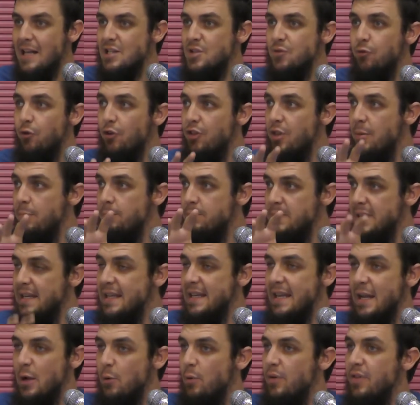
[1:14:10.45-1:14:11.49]
As for the
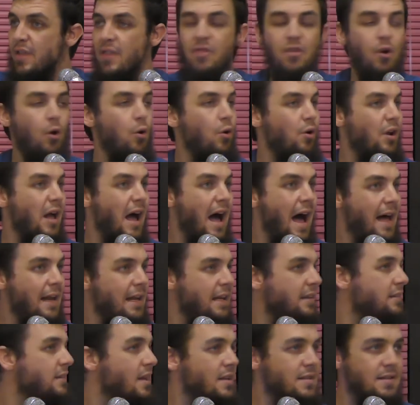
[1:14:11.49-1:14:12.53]
meaning within the
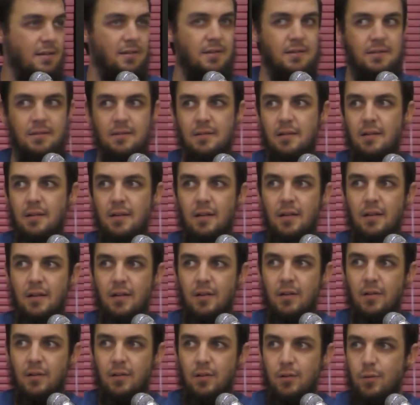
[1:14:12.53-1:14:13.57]
Quran, it doesn't.
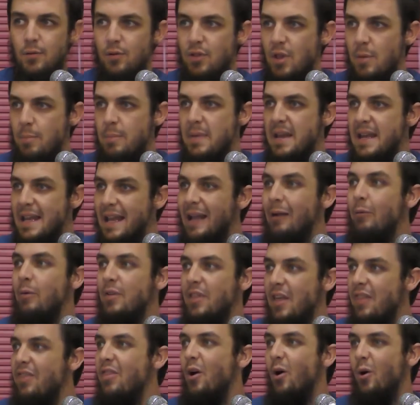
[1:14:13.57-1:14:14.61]
The
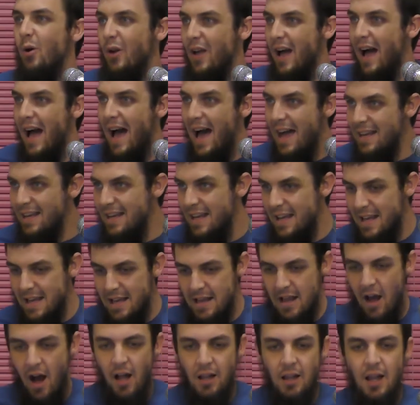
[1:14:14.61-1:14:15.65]
meaning within the Quran,
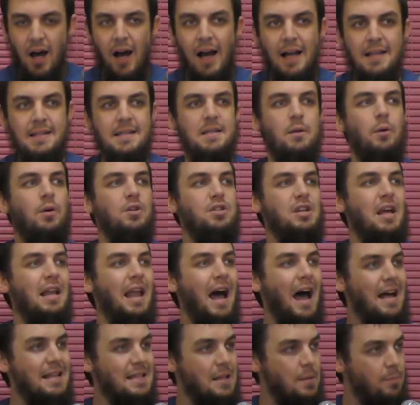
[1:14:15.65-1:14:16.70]
Allah Azza wa
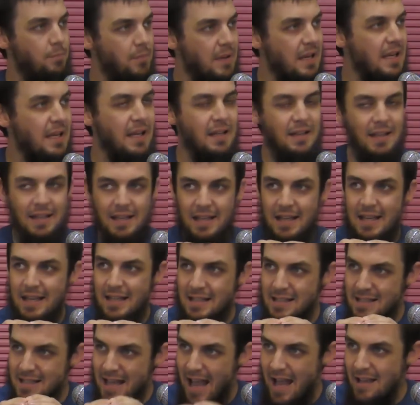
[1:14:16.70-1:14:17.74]
Jal has a meaning that
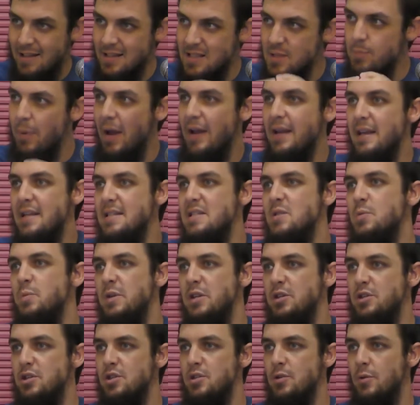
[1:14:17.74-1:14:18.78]
He intends by His
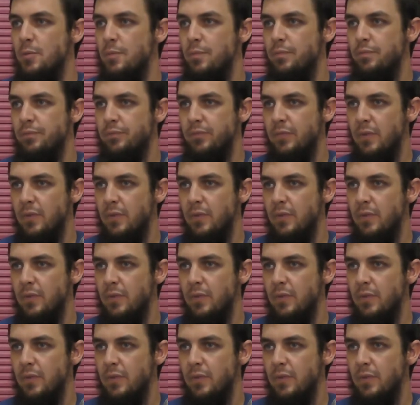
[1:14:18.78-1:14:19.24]
speech.